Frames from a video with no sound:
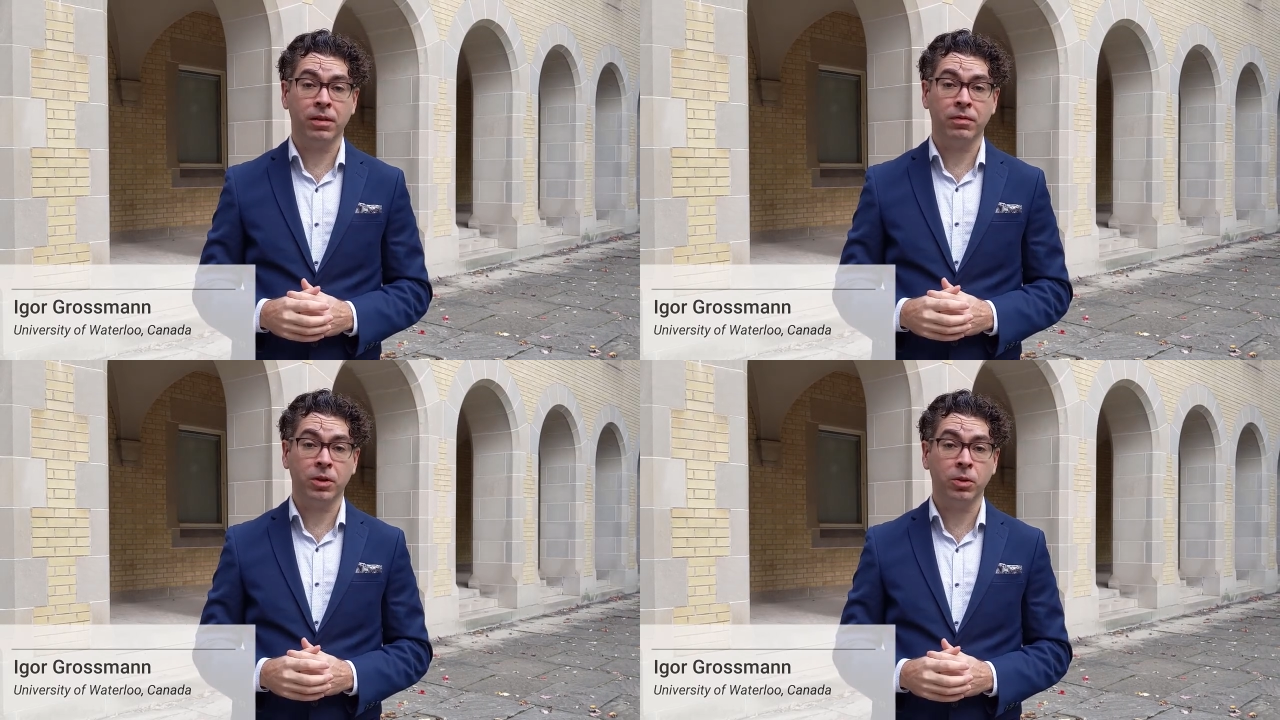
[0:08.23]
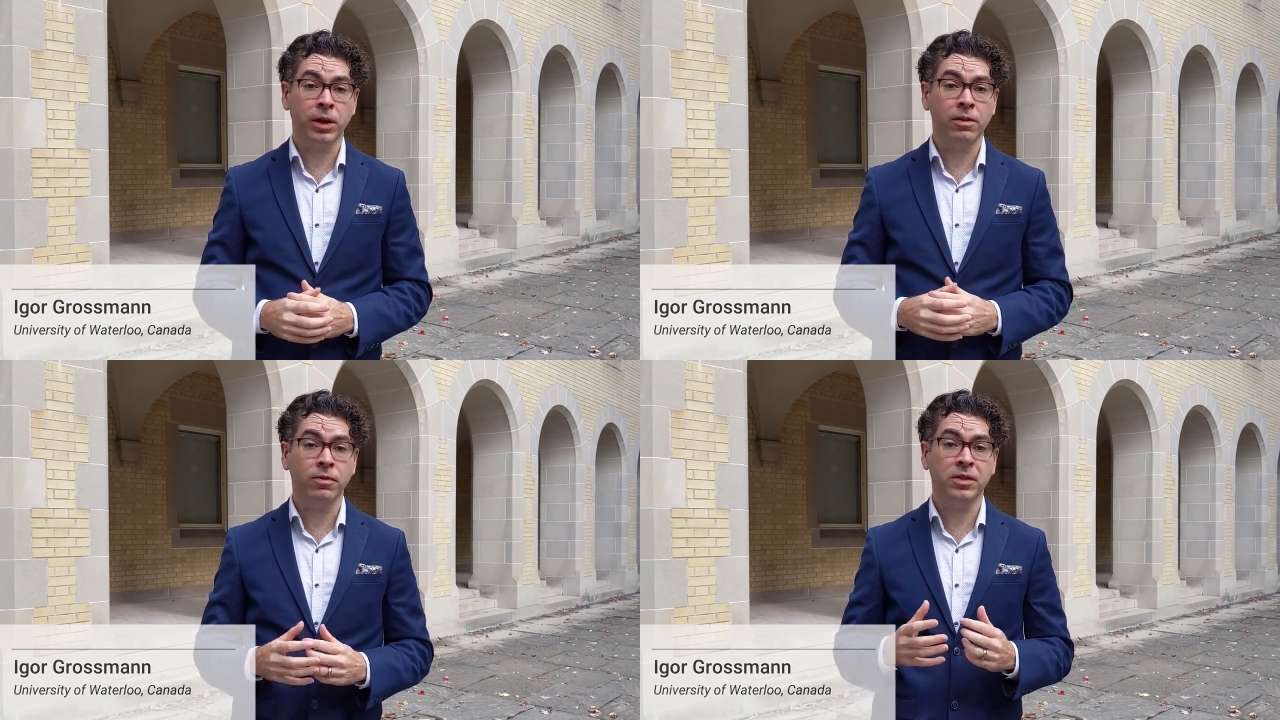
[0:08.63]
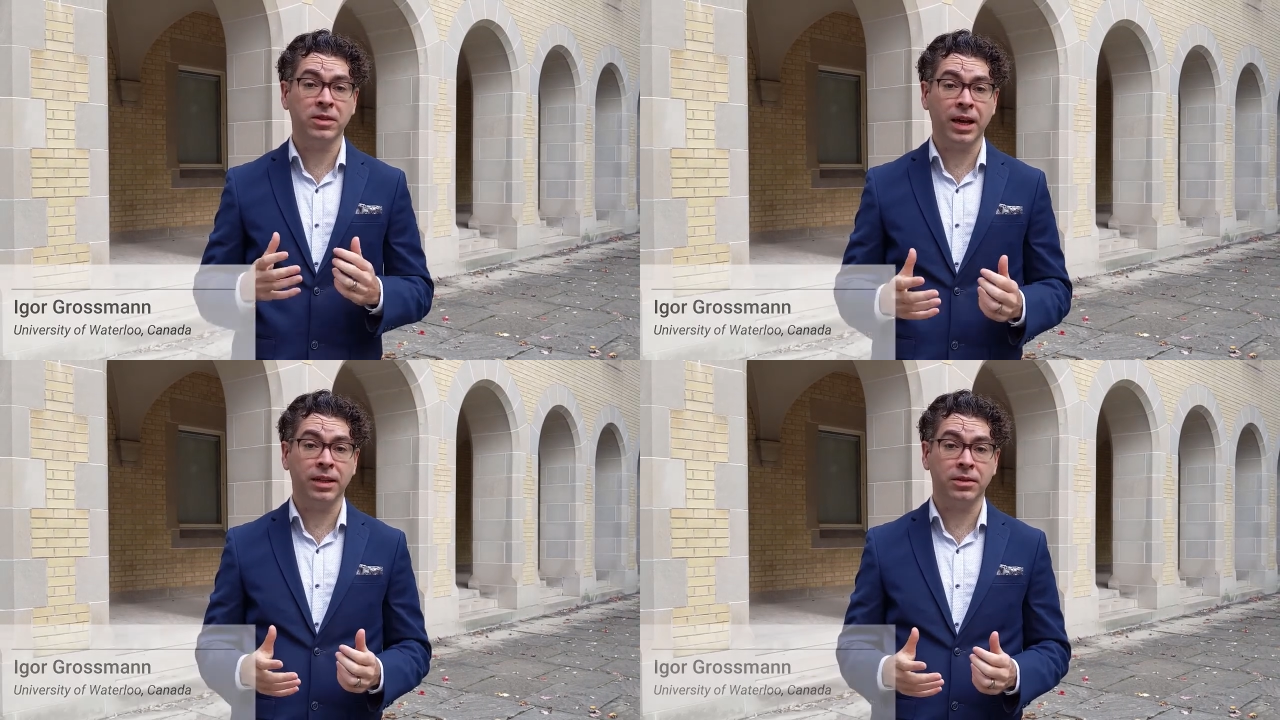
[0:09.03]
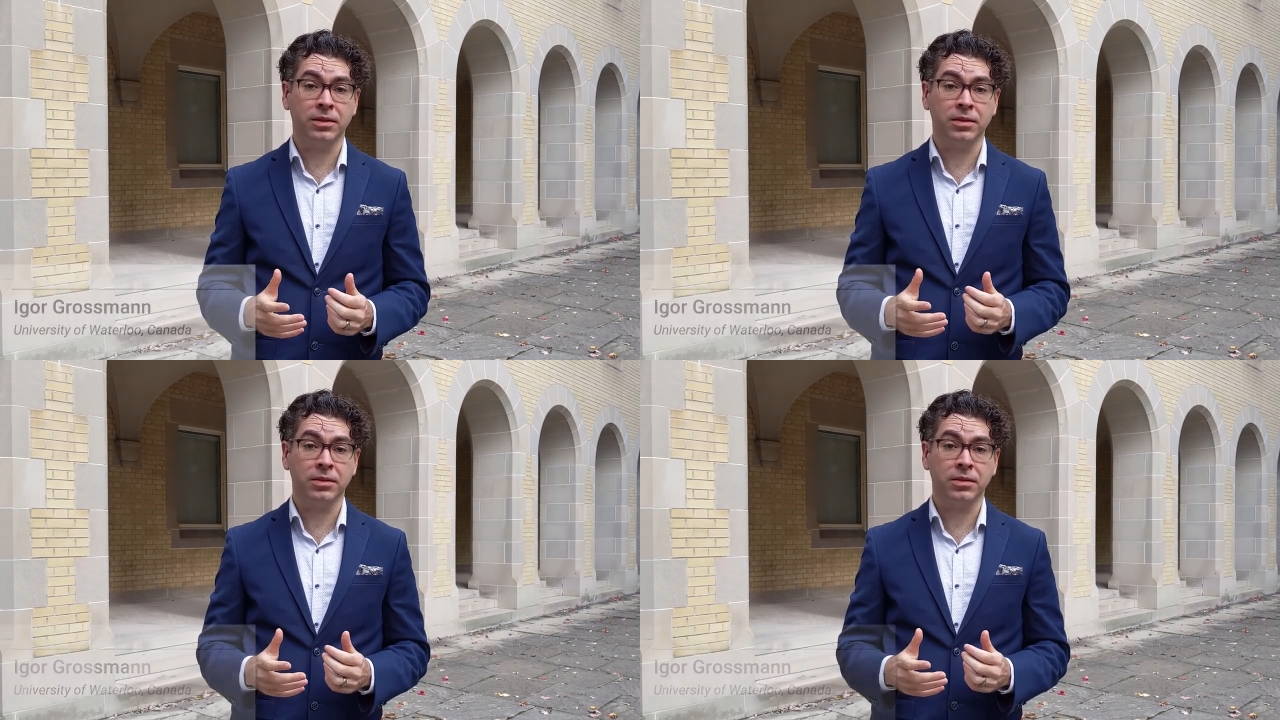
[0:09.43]
We are looking for
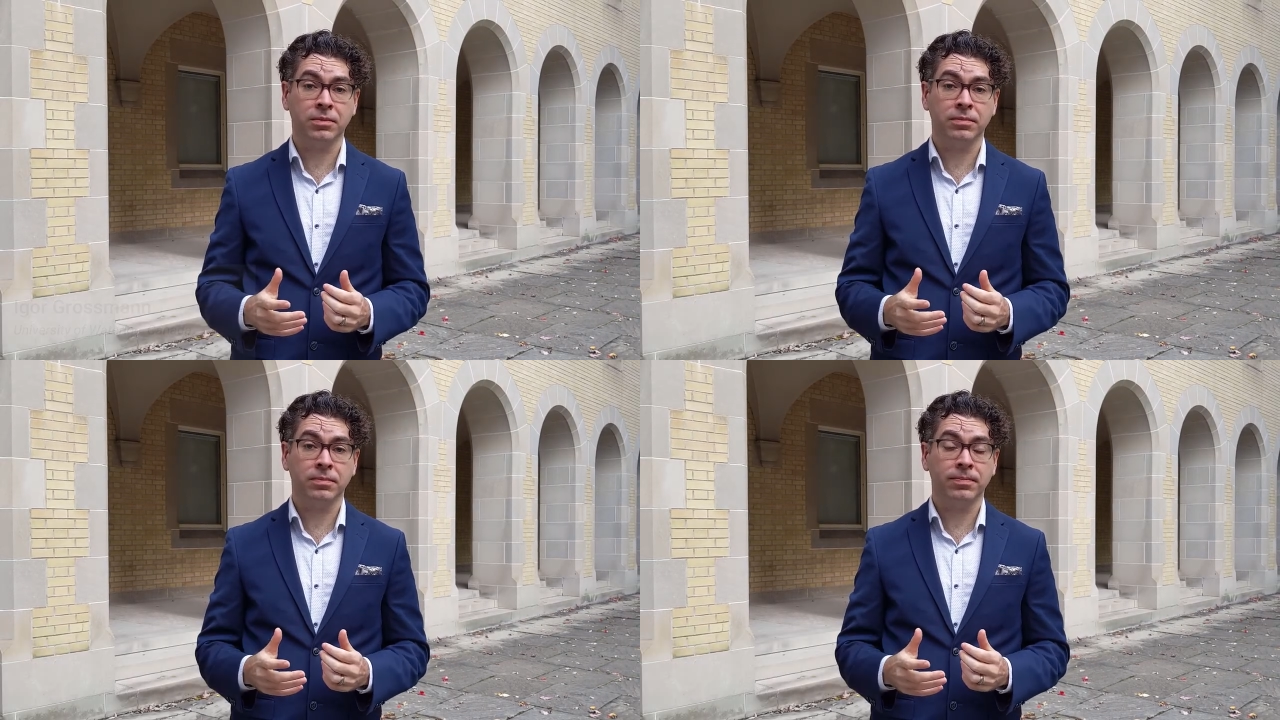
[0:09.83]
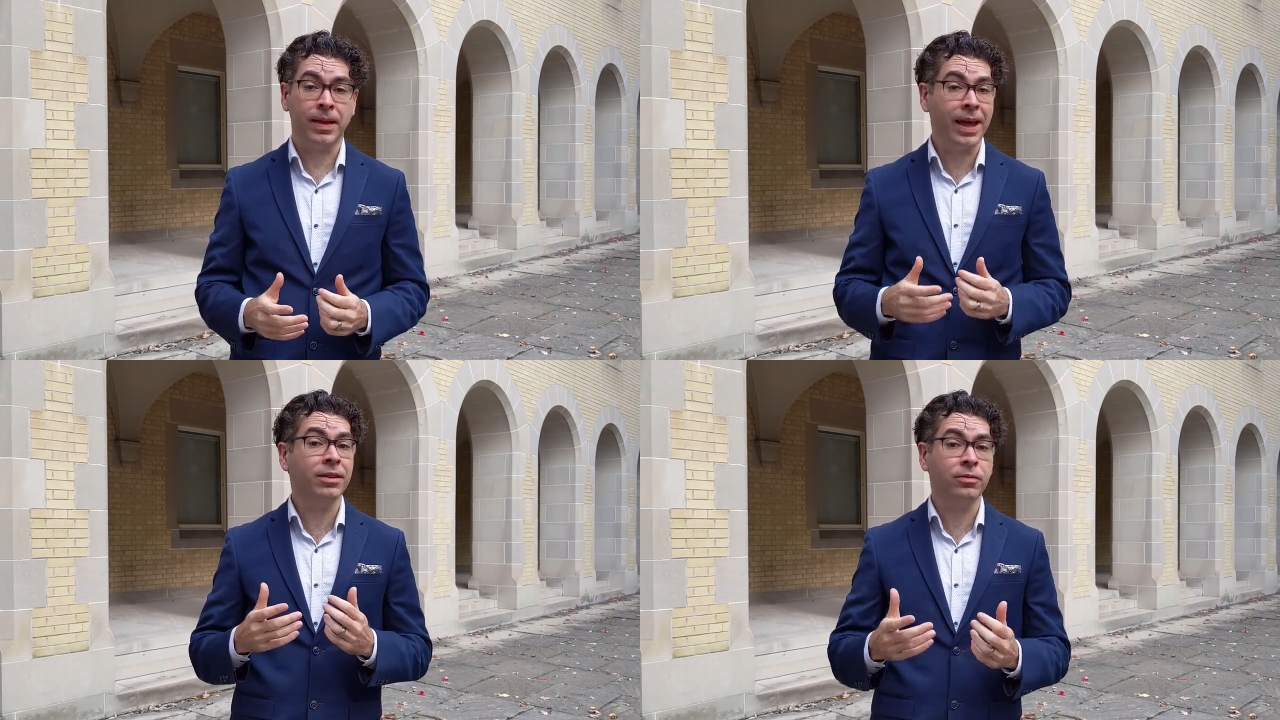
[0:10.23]
scientists and